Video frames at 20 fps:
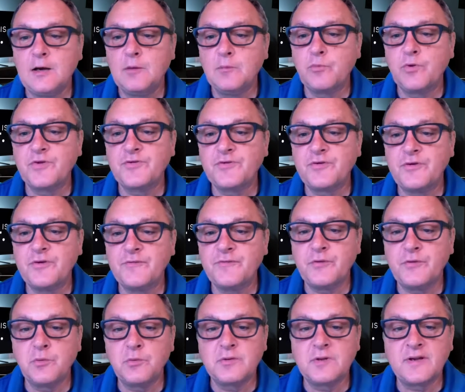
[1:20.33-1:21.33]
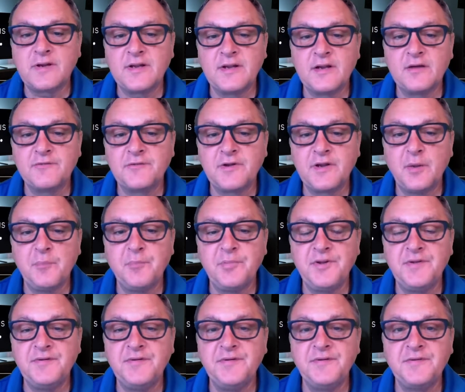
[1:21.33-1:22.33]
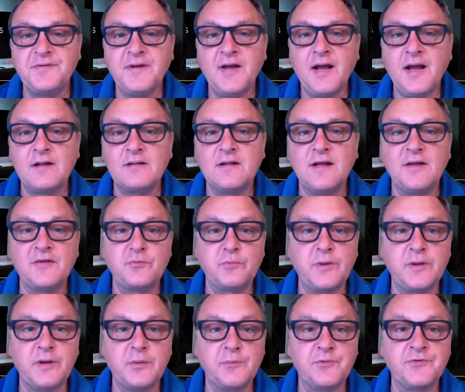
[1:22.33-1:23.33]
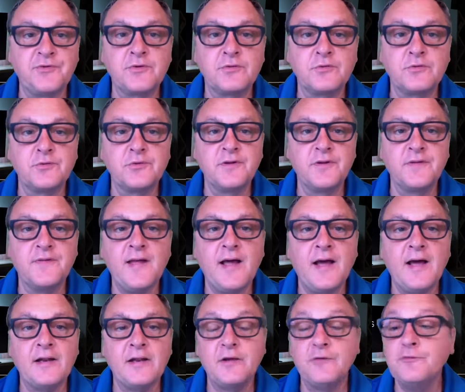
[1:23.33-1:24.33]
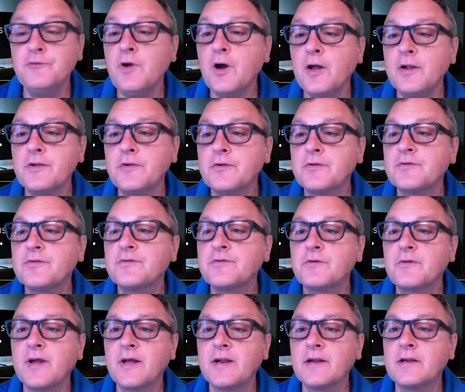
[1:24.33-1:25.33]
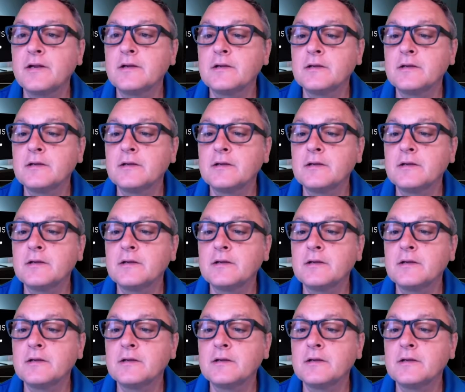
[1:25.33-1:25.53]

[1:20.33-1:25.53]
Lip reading: which if you were lucky enough to get BC Stack last week, it was included in that. If not, you can still get it.